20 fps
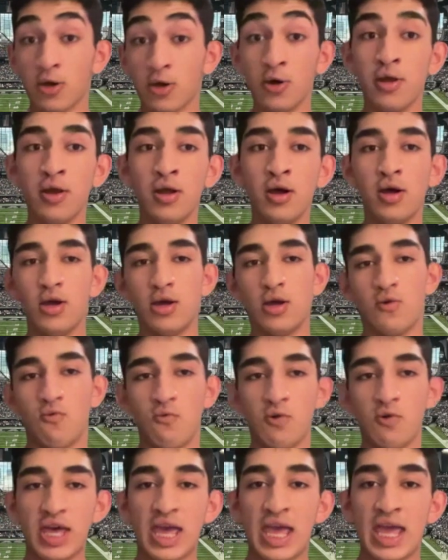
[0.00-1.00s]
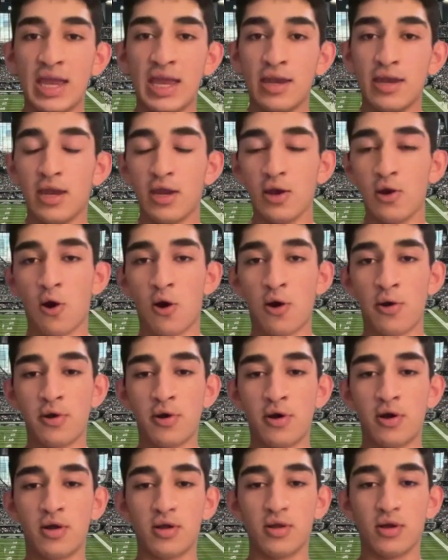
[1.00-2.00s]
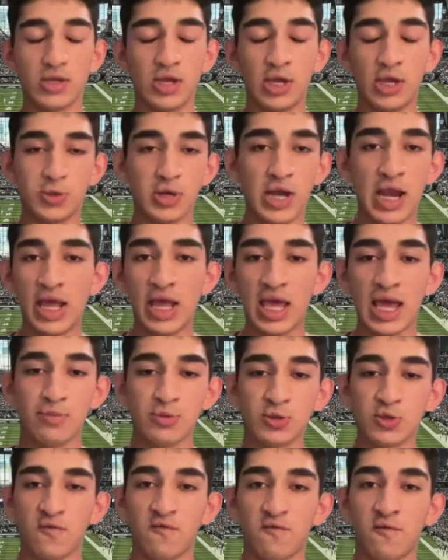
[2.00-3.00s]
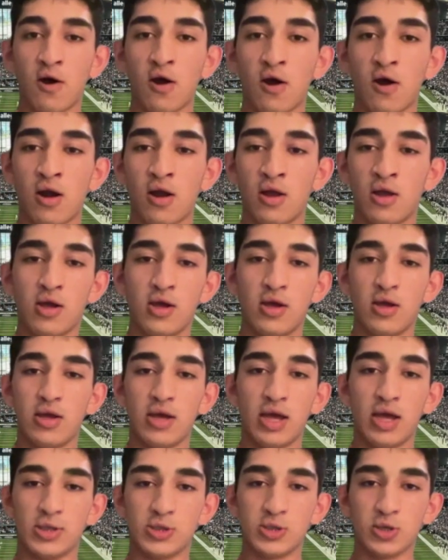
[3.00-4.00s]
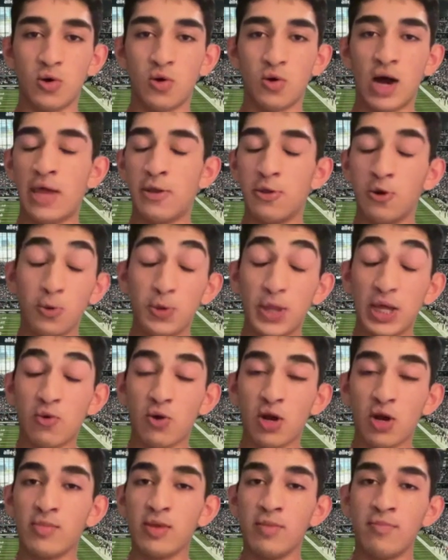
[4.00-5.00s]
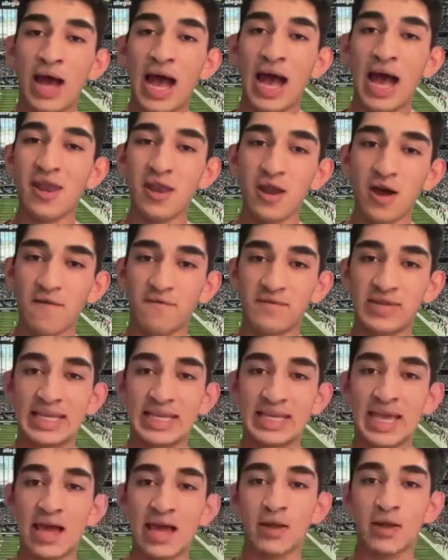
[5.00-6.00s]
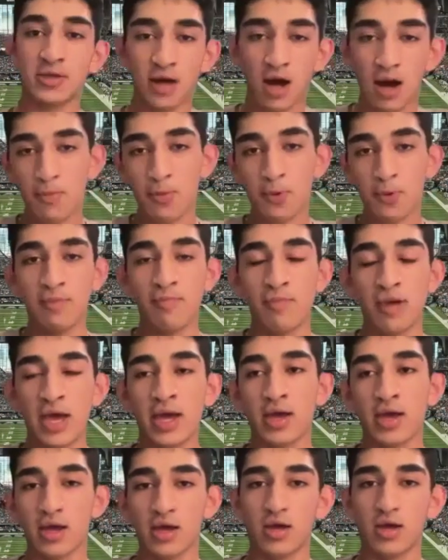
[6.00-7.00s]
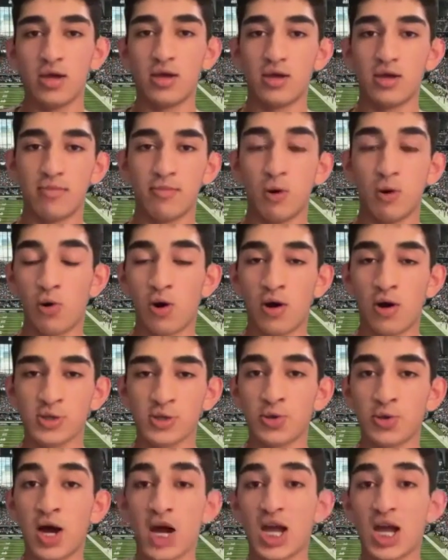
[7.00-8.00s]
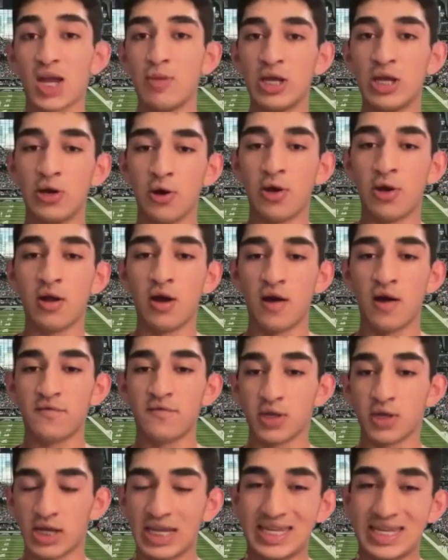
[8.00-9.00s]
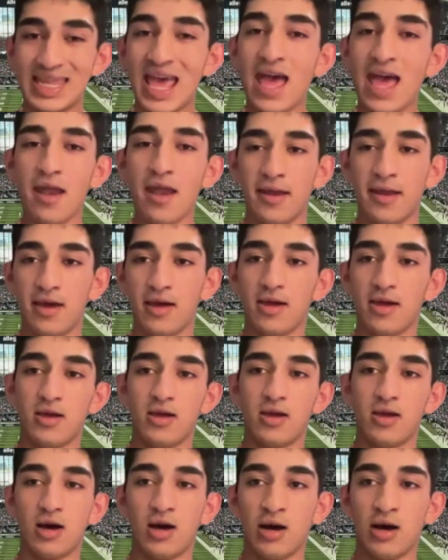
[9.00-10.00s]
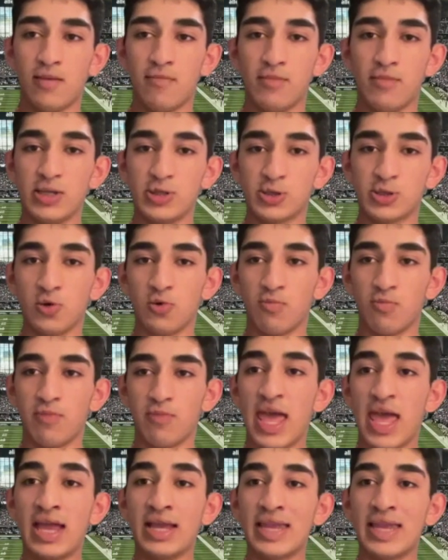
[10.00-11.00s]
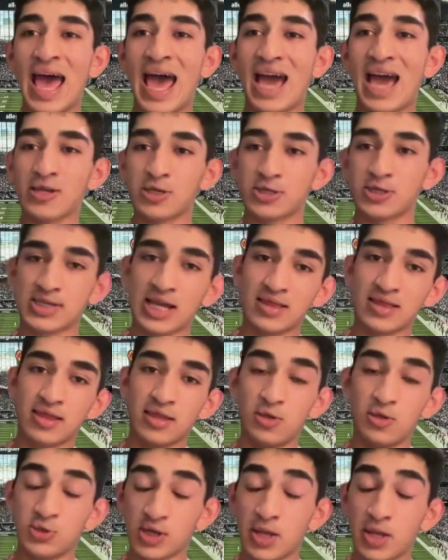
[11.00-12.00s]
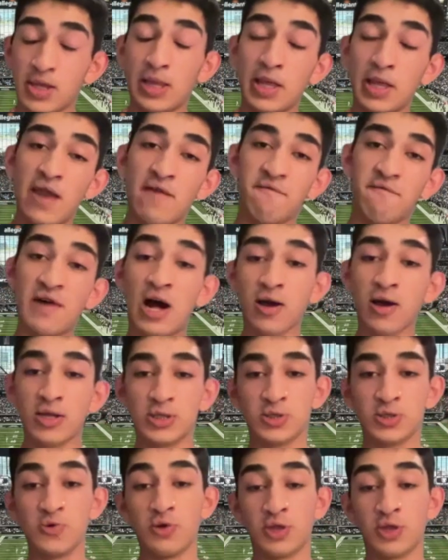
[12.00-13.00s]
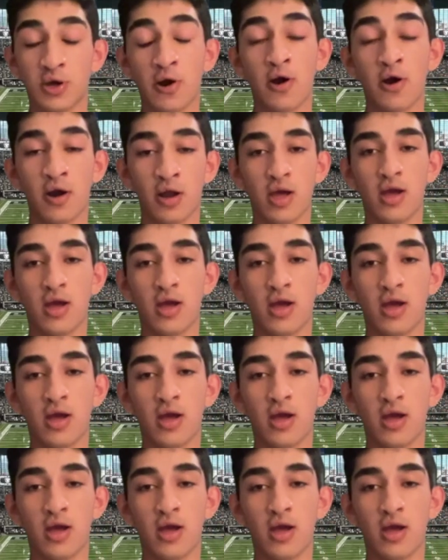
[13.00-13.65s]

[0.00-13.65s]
good with Aiden and Gardner in training camp so far. And so I don't think we're going to be bad enough to get a top 3 pick, but we're also not going to be good enough to contend. And so paying Dak, just like you saw the Atlanta Falcons do with Kirk